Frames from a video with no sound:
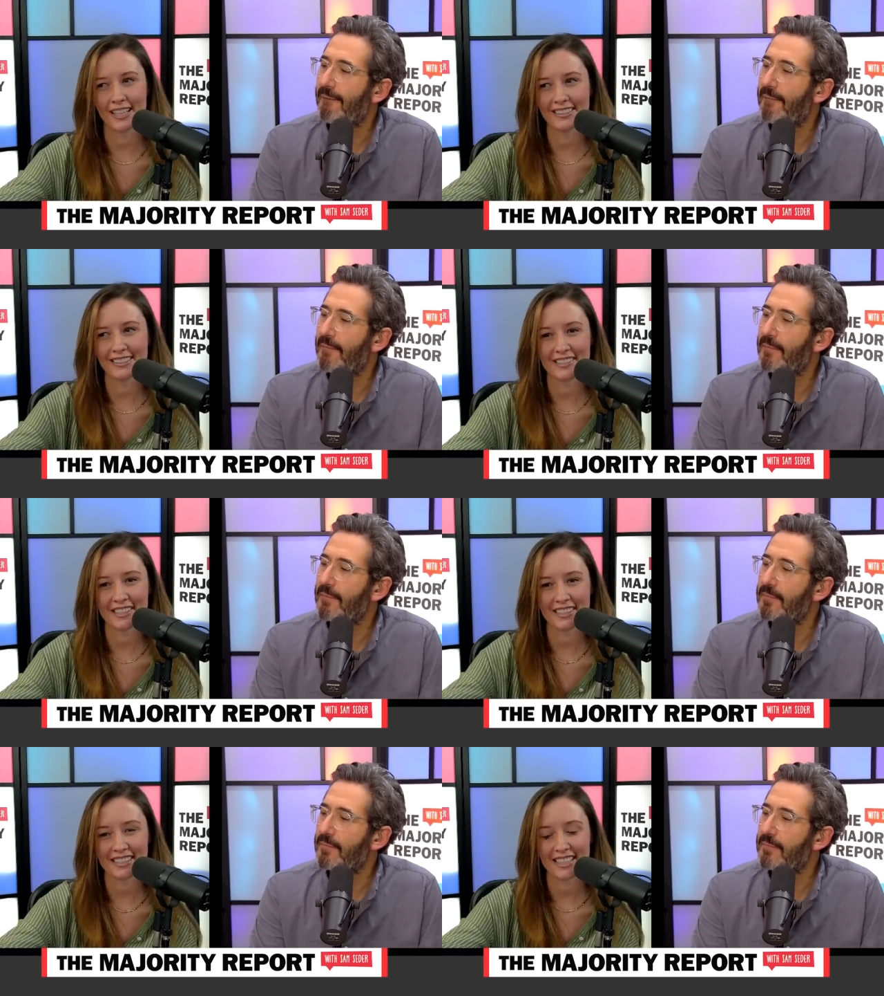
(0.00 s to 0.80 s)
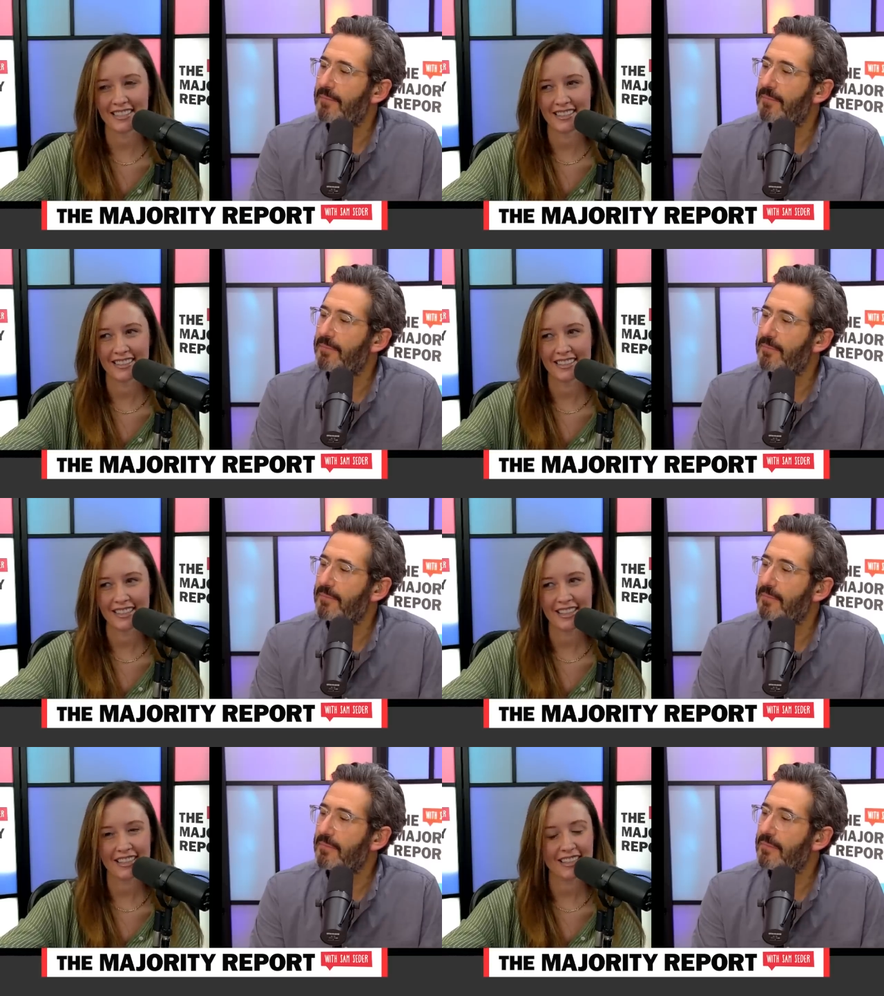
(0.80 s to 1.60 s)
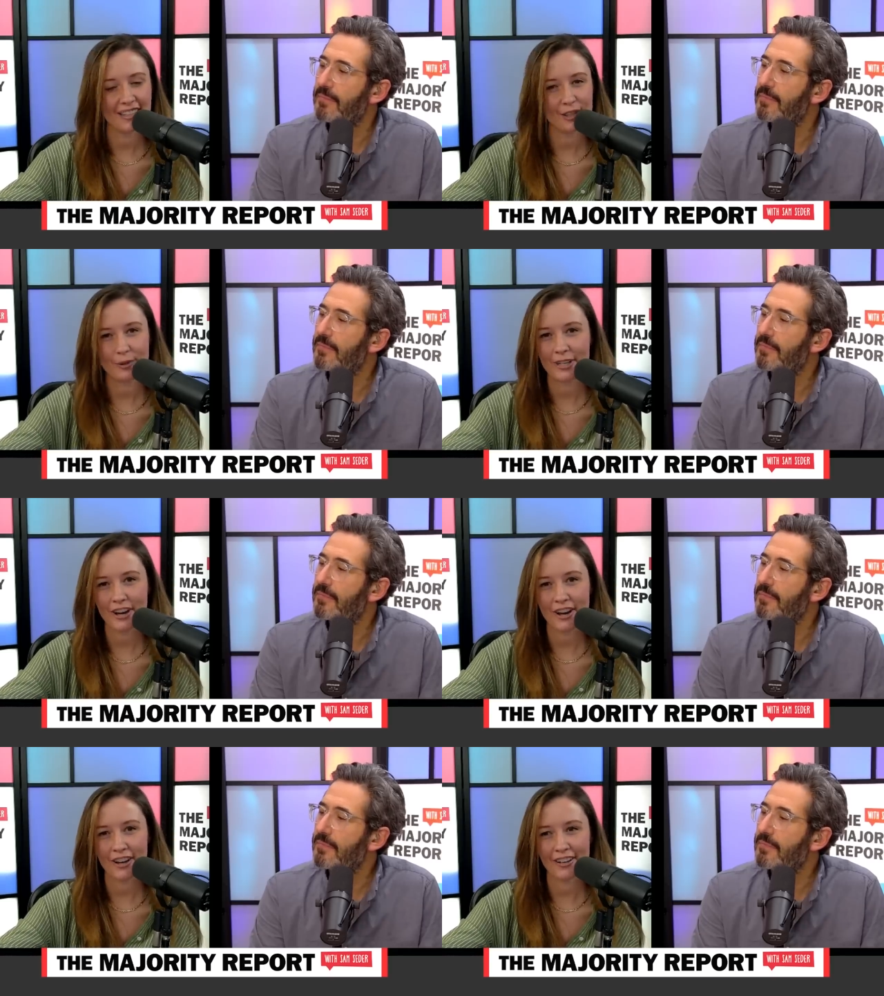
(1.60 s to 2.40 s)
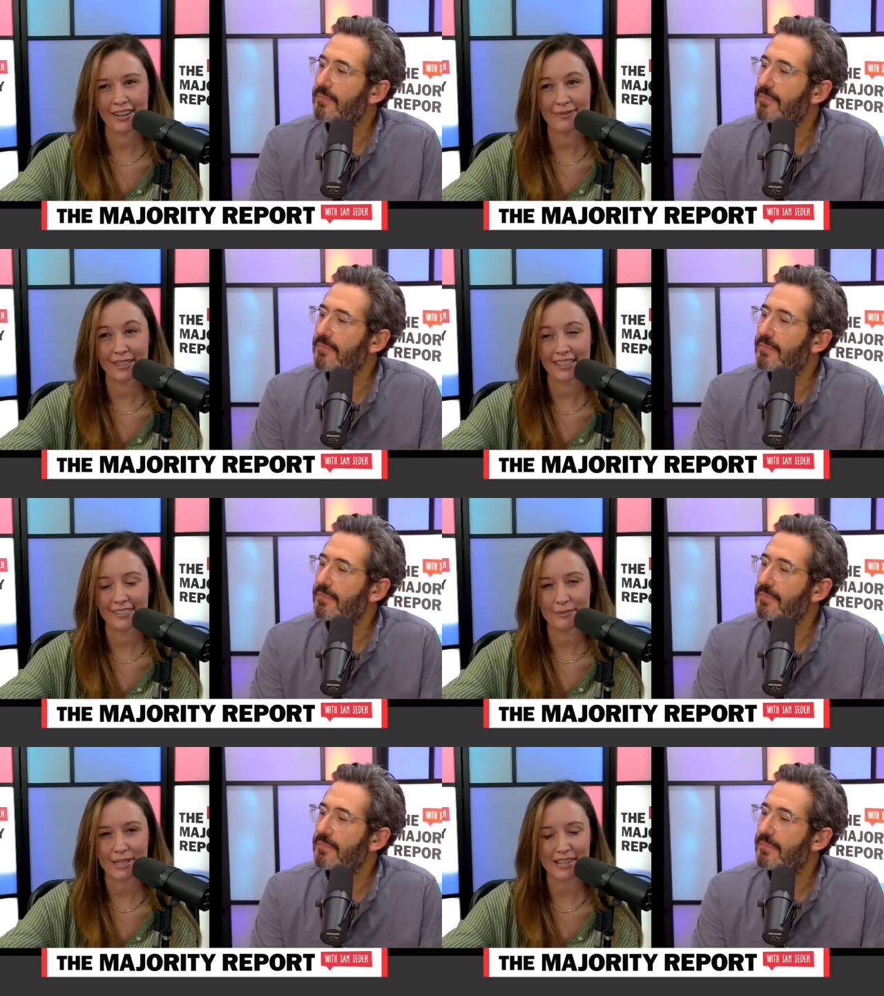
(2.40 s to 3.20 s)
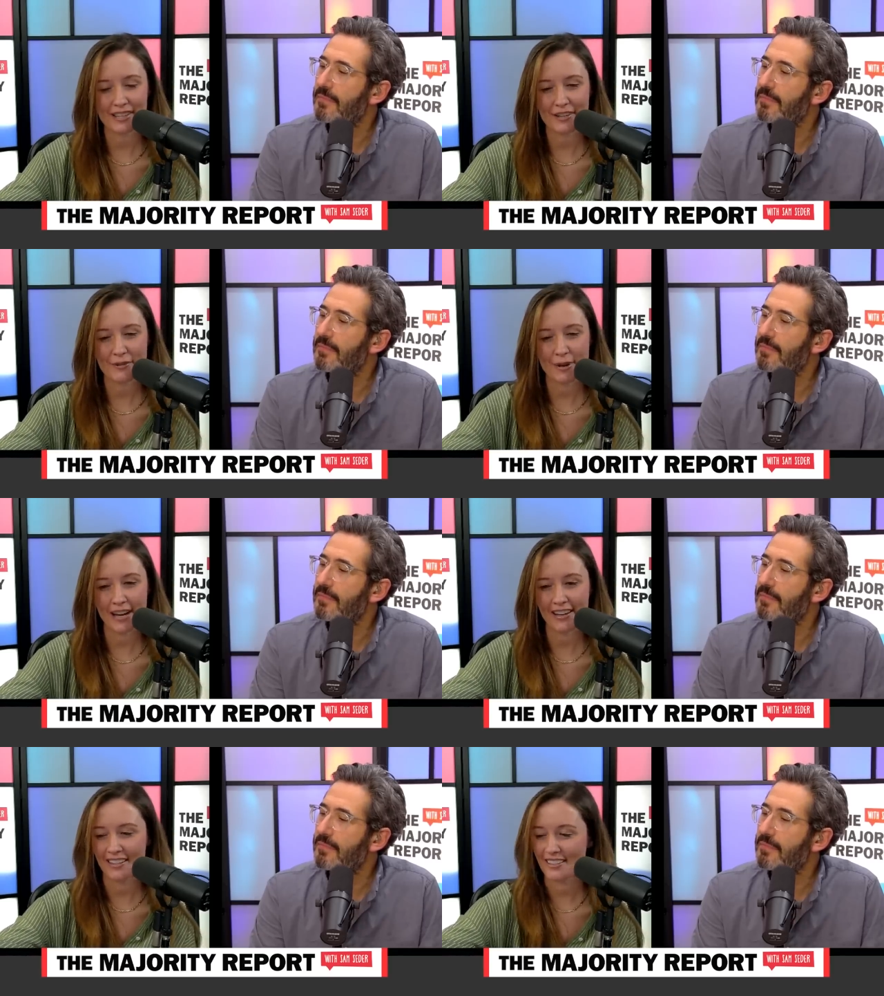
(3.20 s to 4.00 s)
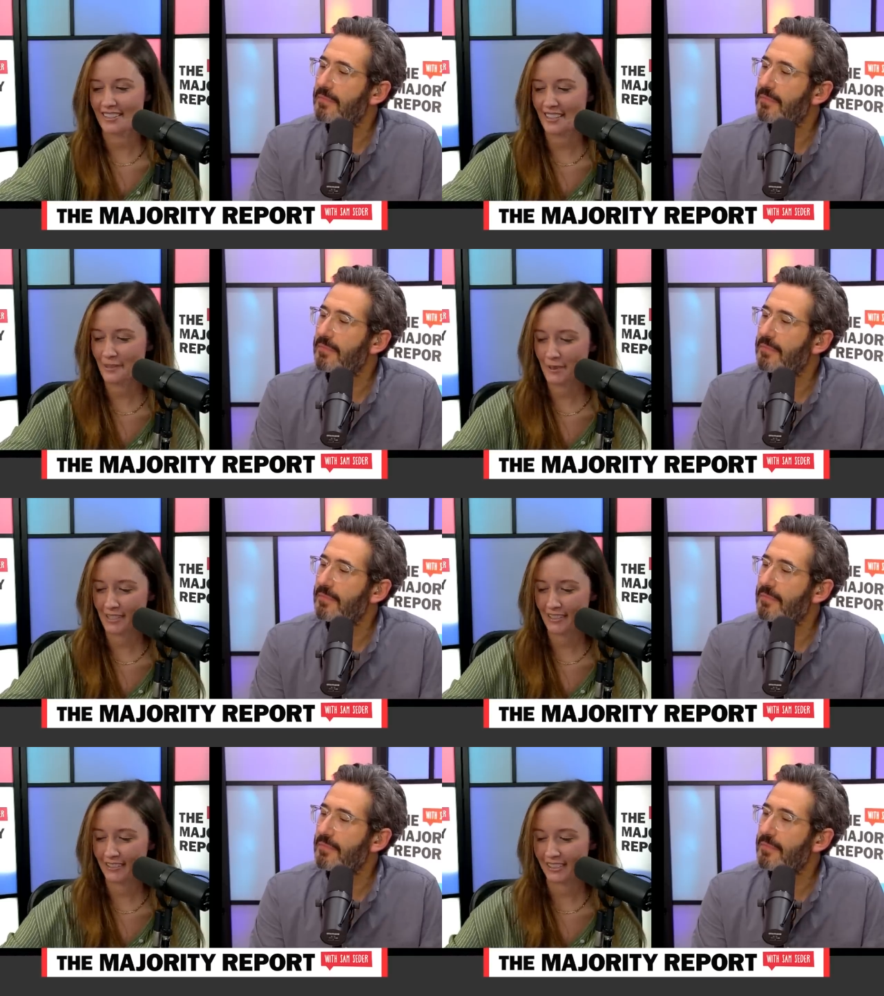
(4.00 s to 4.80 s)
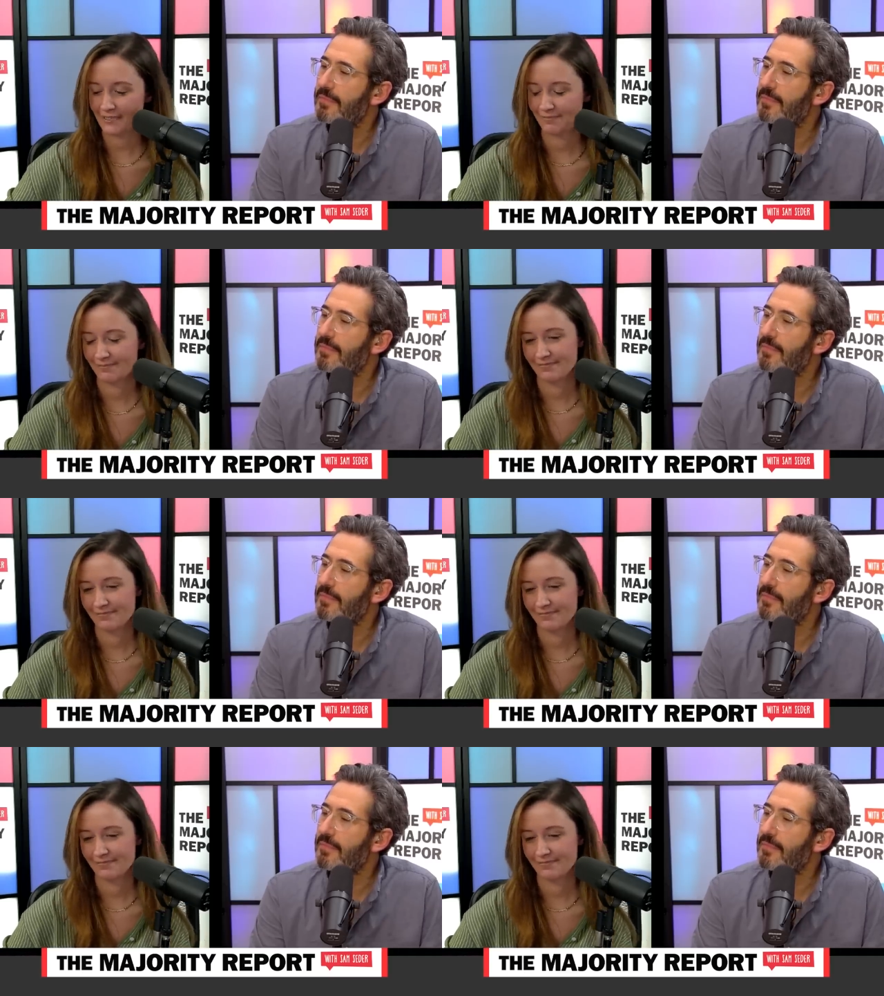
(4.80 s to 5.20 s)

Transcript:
Speaker 1: and and now I'm going to get arrested. Here we are. I mean, it brings a tear to my sentimentality.